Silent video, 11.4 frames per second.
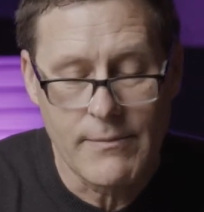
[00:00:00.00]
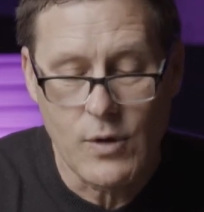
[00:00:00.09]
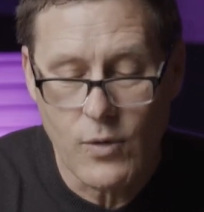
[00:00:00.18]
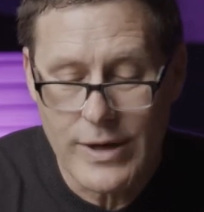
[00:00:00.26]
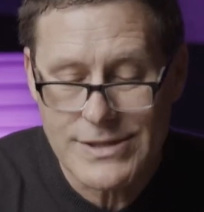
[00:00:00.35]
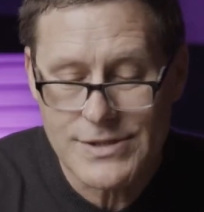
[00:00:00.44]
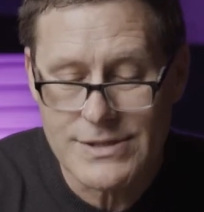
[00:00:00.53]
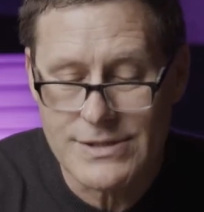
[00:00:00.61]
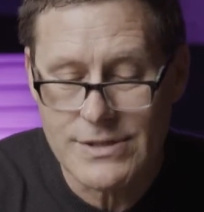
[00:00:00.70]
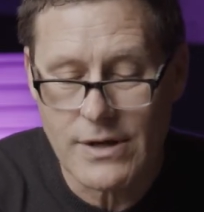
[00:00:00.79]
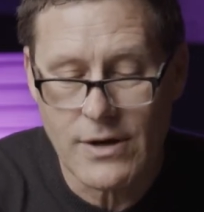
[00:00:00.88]

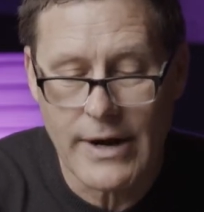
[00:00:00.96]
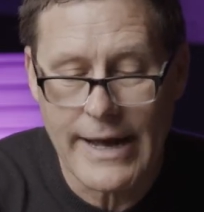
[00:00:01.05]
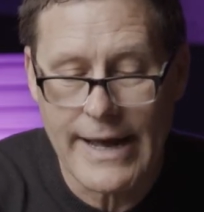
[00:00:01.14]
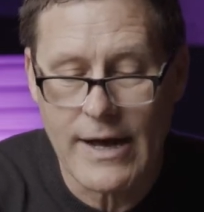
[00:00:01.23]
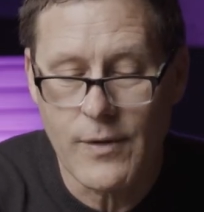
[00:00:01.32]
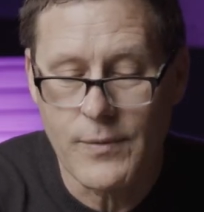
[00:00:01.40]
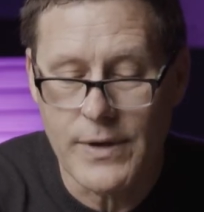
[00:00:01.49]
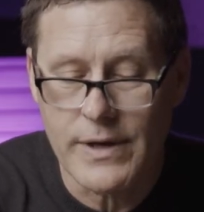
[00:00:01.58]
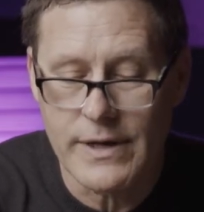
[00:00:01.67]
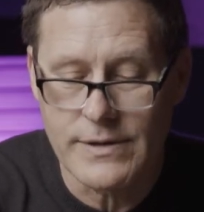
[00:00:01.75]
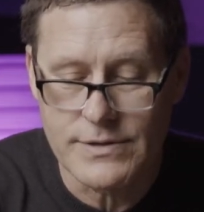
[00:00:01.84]
questions are how
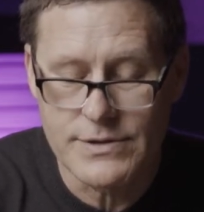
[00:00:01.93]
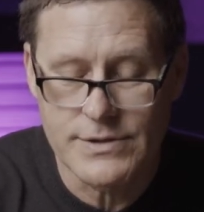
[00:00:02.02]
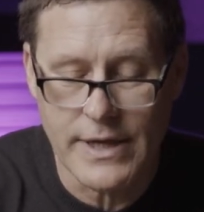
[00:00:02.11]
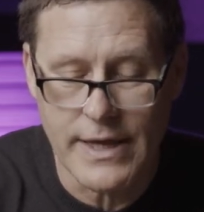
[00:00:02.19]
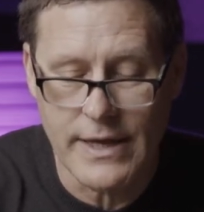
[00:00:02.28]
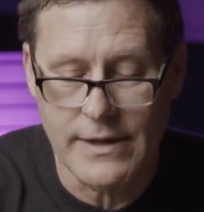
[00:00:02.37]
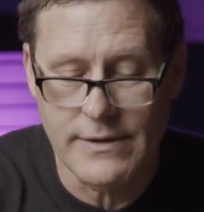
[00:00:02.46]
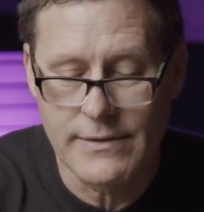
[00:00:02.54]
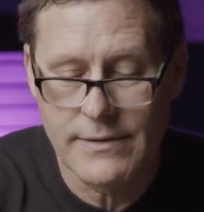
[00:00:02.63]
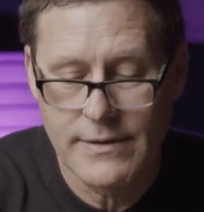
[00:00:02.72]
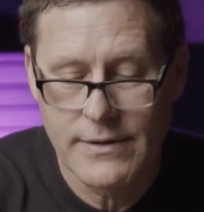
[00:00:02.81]
we understand
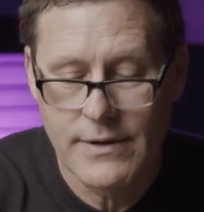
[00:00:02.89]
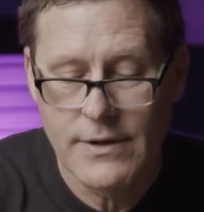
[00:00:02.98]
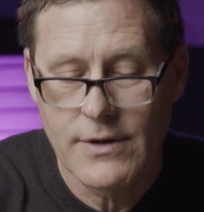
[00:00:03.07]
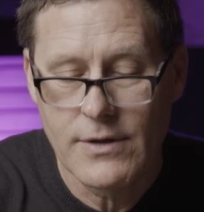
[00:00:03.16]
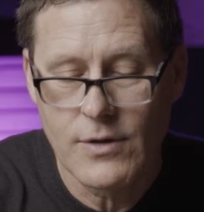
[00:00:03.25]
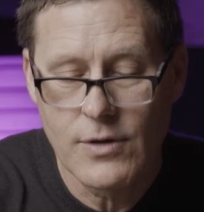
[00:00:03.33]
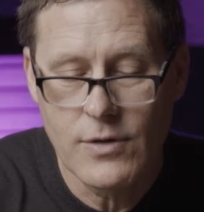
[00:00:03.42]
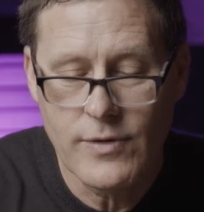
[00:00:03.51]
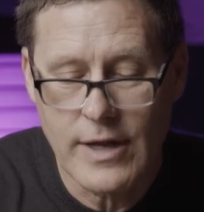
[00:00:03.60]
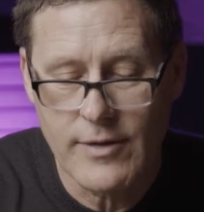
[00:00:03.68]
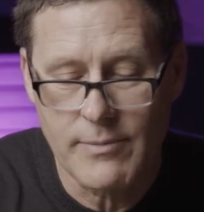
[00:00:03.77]
who
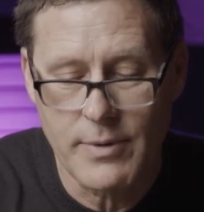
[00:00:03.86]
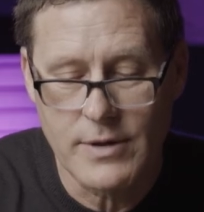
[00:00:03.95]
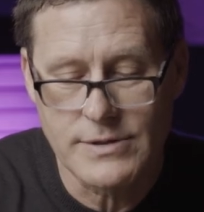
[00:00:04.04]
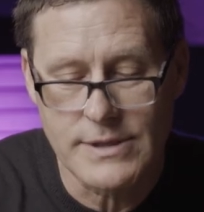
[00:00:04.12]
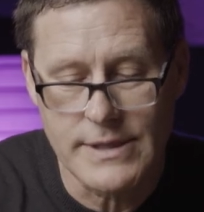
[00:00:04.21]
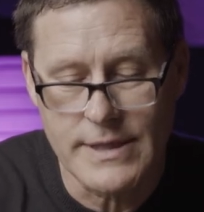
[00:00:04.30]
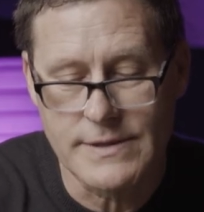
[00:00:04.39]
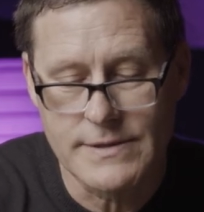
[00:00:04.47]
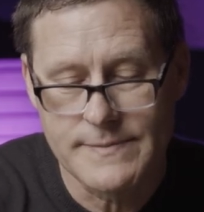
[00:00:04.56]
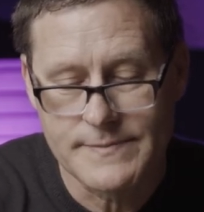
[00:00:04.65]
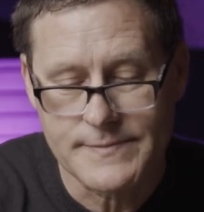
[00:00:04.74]
the other person
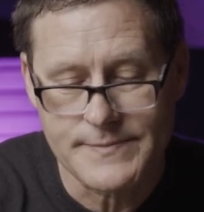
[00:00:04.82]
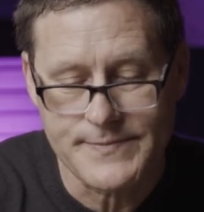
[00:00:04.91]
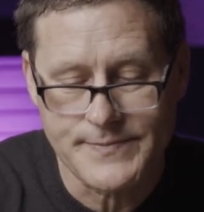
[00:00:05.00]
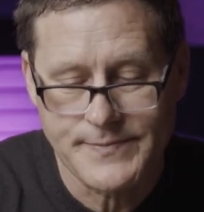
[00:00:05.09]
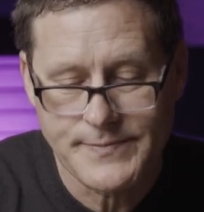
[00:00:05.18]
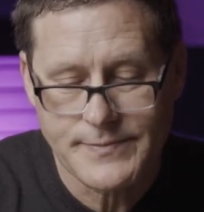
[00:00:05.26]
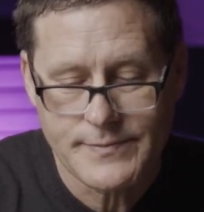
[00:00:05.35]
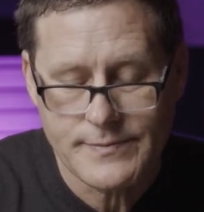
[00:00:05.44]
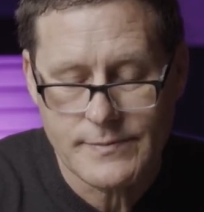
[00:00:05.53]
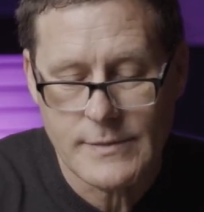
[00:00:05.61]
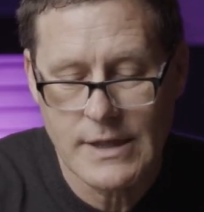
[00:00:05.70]
is.
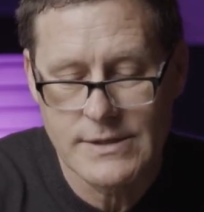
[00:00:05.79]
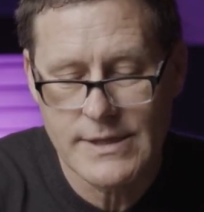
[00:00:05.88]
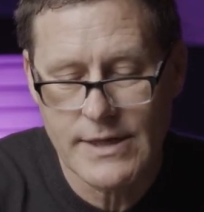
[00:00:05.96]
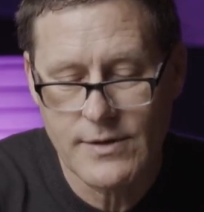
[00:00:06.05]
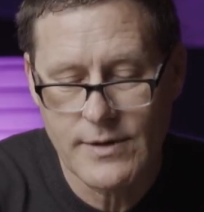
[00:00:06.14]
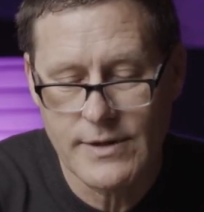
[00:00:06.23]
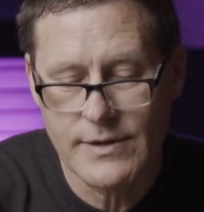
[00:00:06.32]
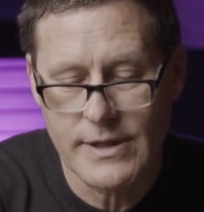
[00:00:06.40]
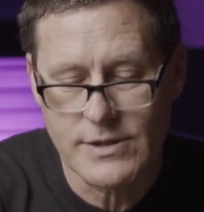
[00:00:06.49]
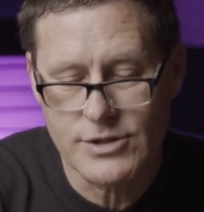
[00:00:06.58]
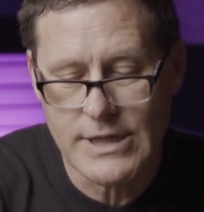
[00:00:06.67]
2
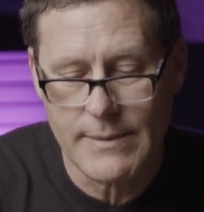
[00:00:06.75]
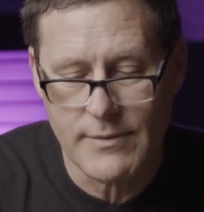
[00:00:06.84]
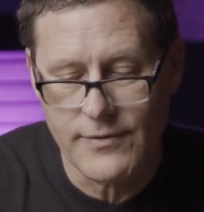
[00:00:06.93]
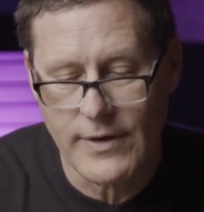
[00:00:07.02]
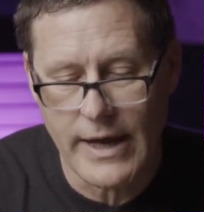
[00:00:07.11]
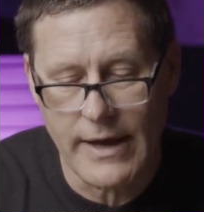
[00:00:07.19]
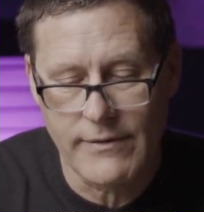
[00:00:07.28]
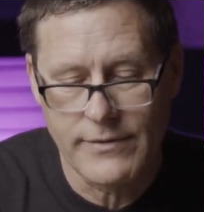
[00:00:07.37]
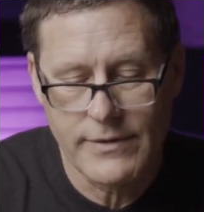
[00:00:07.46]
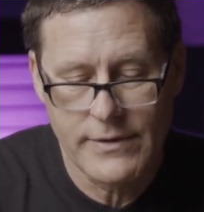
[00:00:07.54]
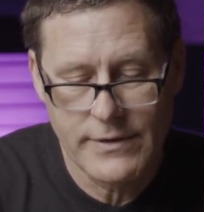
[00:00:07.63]
Corinthians chapter
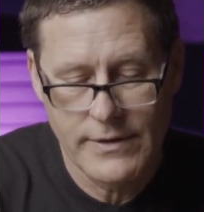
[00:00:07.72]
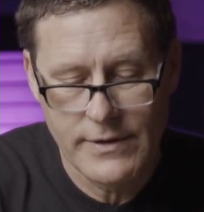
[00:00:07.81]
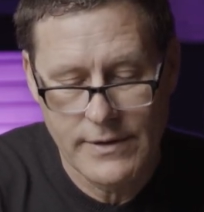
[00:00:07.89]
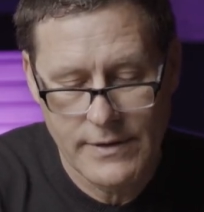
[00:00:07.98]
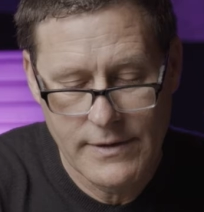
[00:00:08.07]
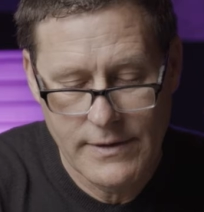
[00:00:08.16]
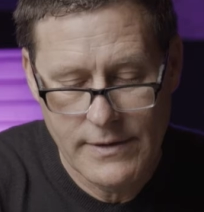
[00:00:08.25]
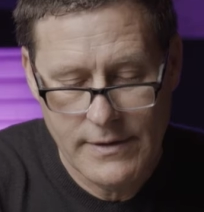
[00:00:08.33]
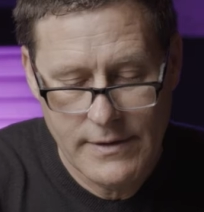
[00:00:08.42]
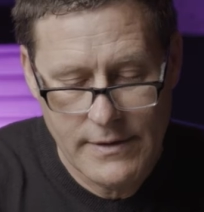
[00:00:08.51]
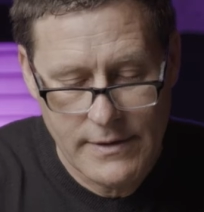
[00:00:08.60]
5.
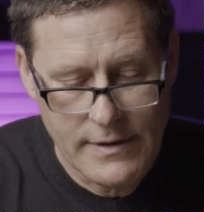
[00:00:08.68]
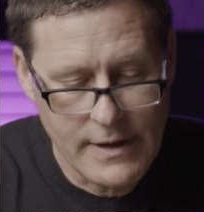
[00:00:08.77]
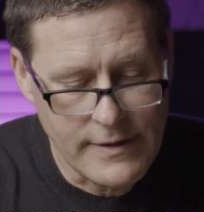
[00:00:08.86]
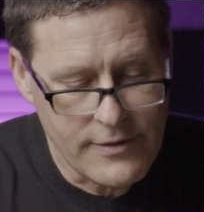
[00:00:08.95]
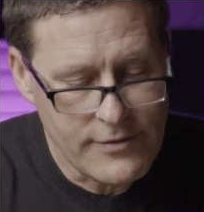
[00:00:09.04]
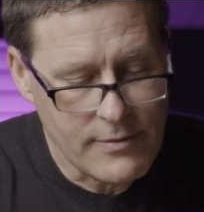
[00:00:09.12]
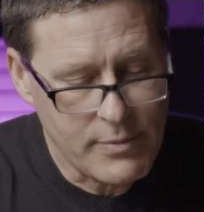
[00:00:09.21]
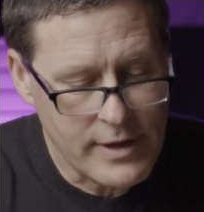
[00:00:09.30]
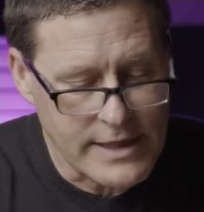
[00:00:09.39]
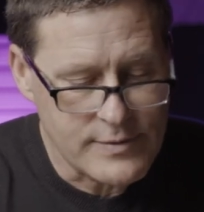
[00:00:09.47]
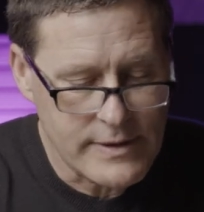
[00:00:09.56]
And this is the
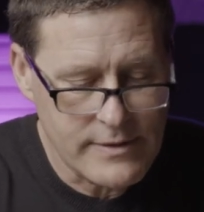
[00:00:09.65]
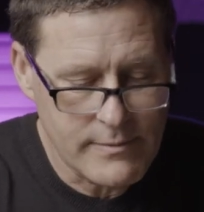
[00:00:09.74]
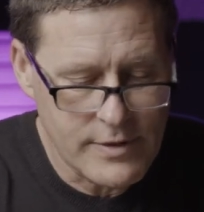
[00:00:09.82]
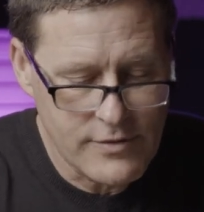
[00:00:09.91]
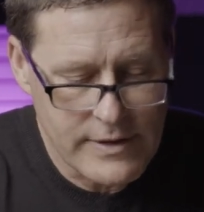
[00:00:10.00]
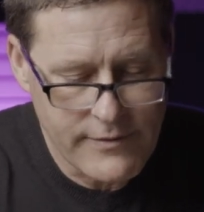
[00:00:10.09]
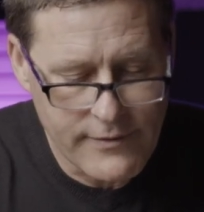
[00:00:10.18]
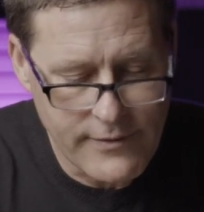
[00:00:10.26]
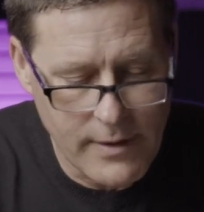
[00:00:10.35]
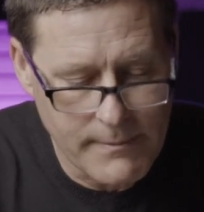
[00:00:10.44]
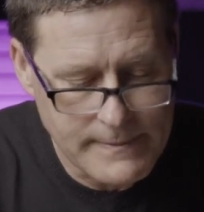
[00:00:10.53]
place we have to be driven
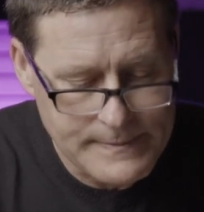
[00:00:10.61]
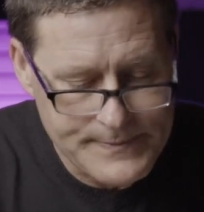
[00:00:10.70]
from.